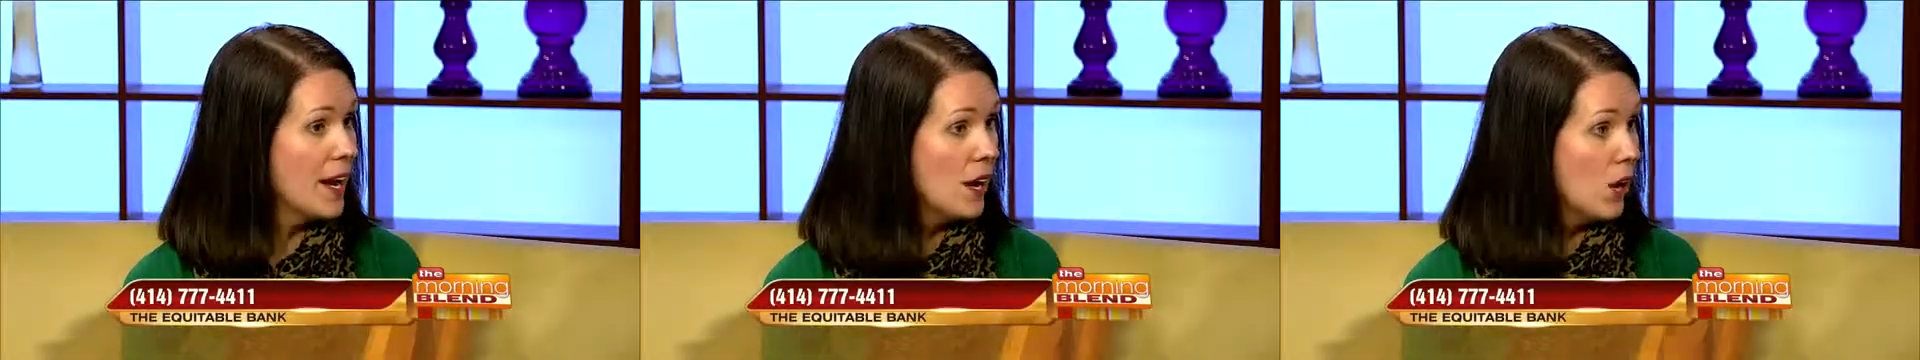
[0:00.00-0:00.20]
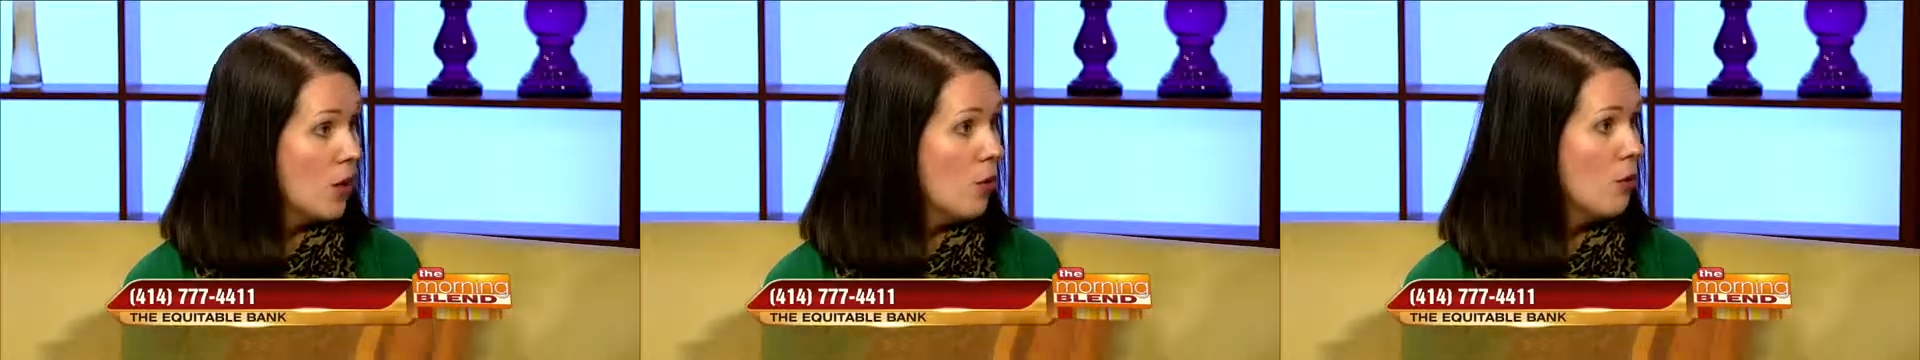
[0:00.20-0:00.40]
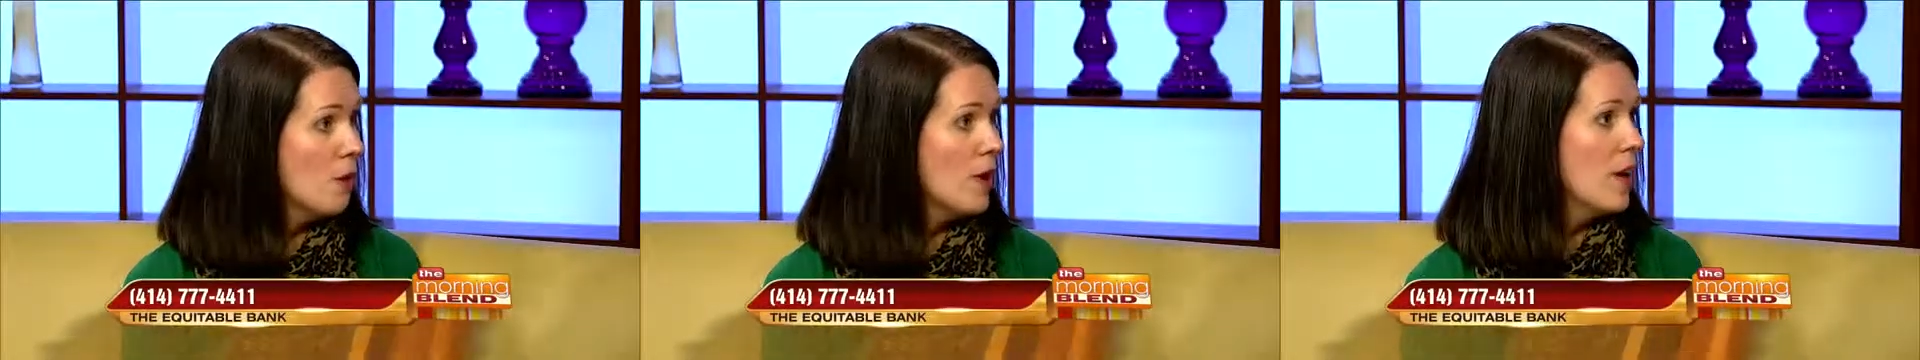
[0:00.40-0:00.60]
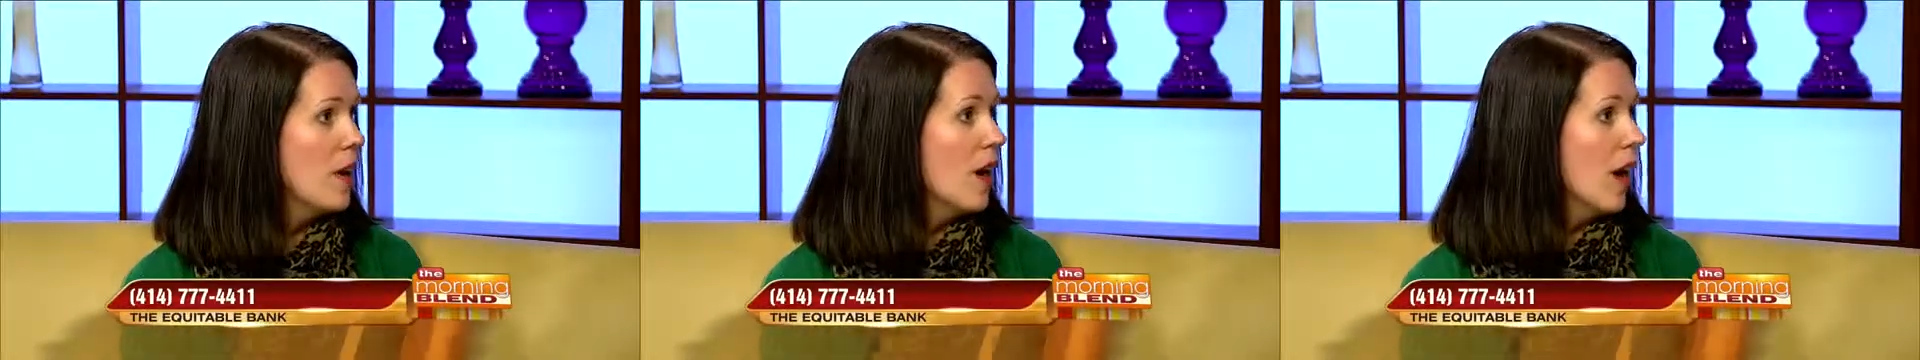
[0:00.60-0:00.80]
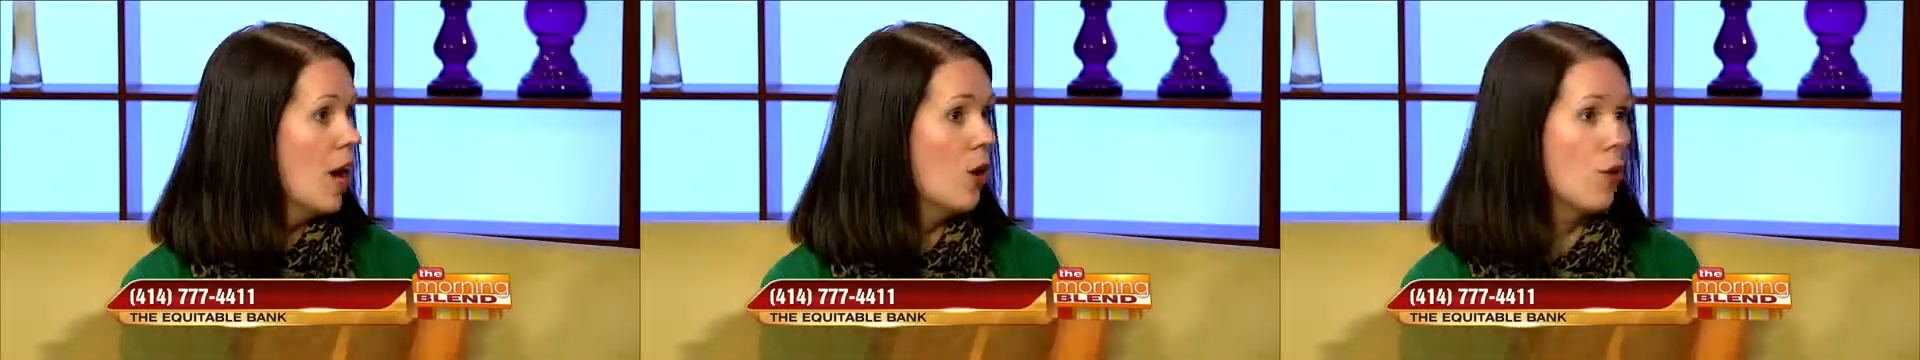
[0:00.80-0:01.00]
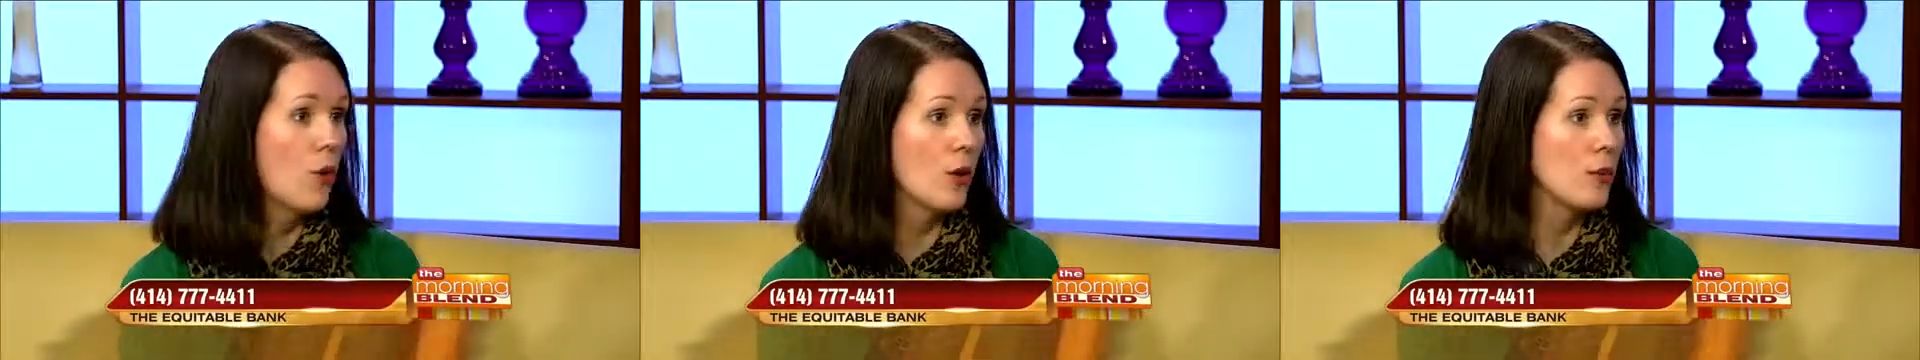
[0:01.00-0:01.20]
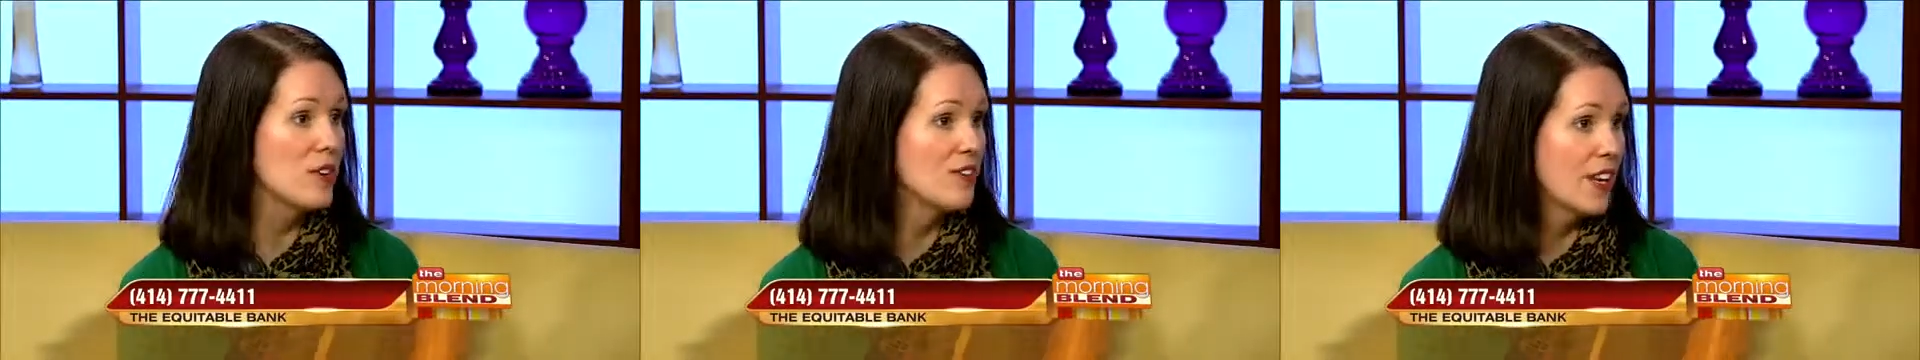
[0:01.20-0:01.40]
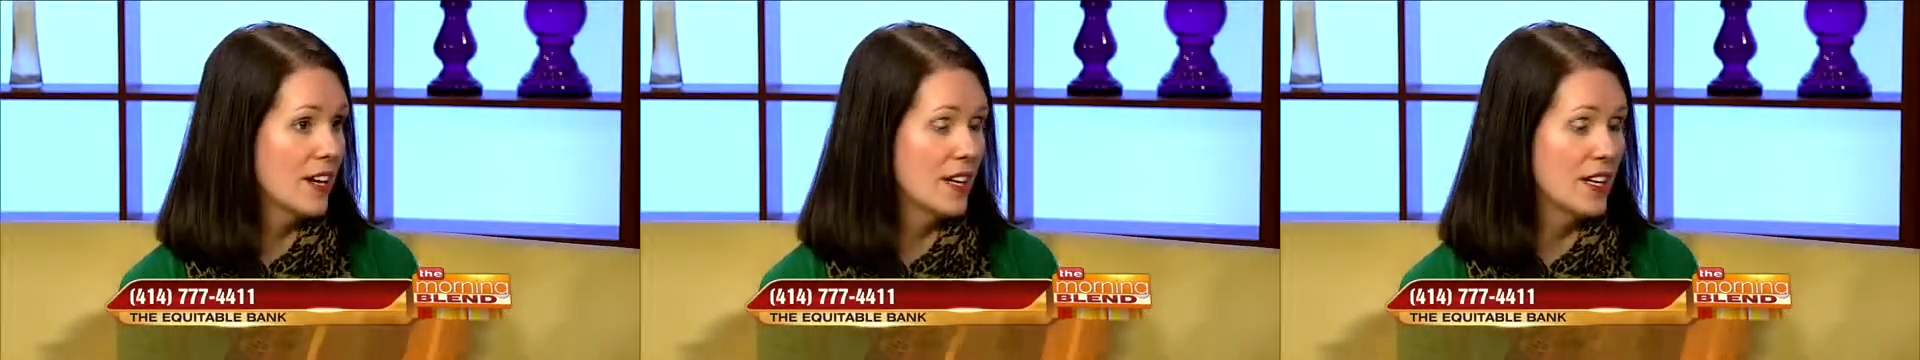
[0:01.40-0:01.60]
a home or
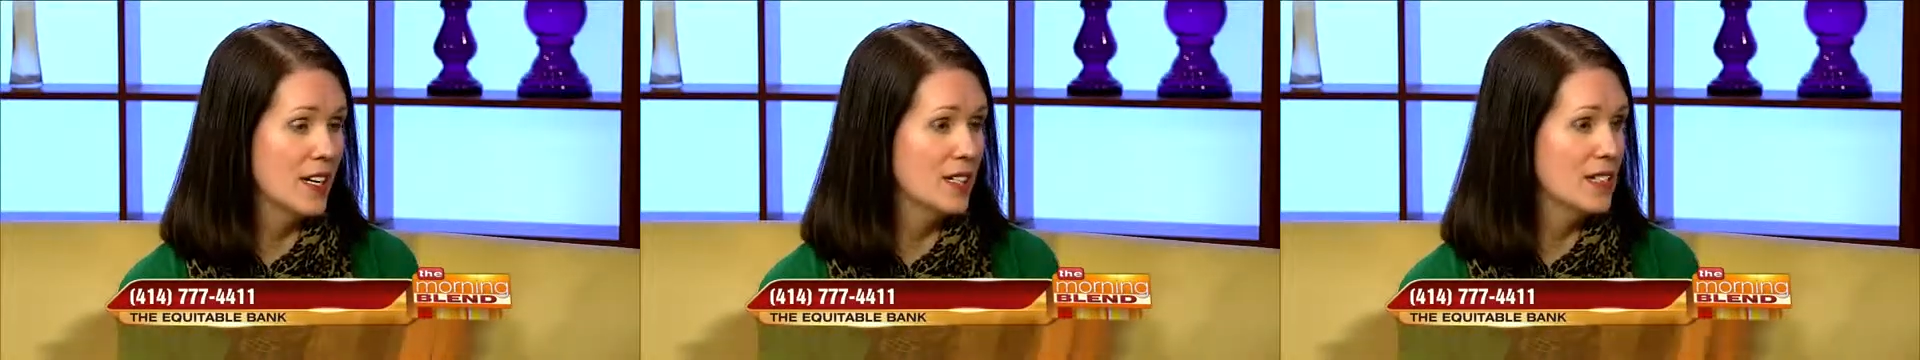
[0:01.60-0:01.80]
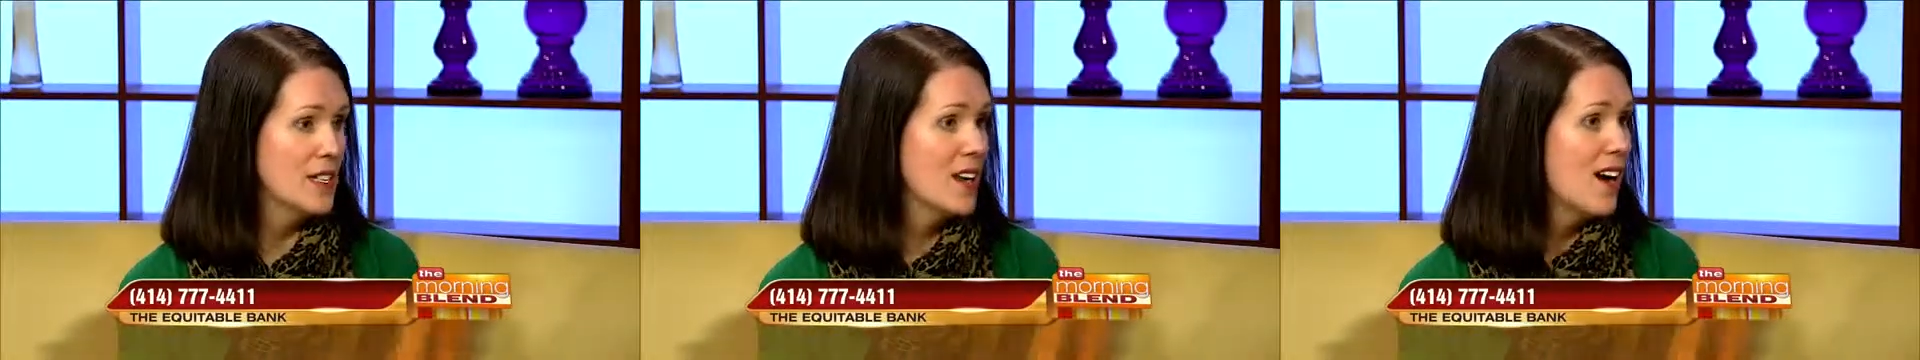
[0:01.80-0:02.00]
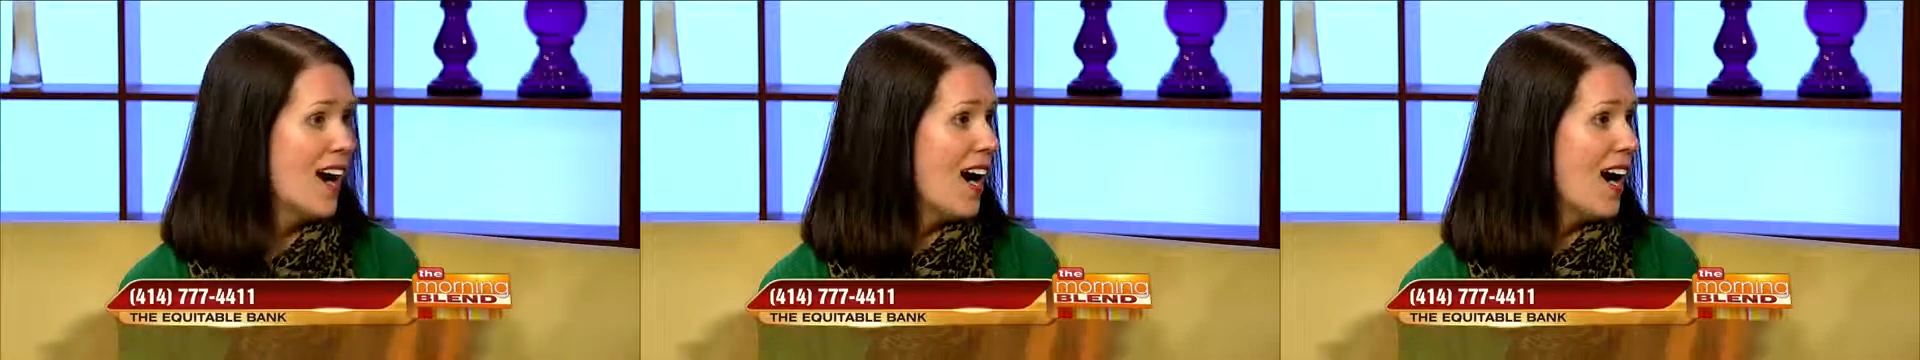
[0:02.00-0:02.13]
refinance.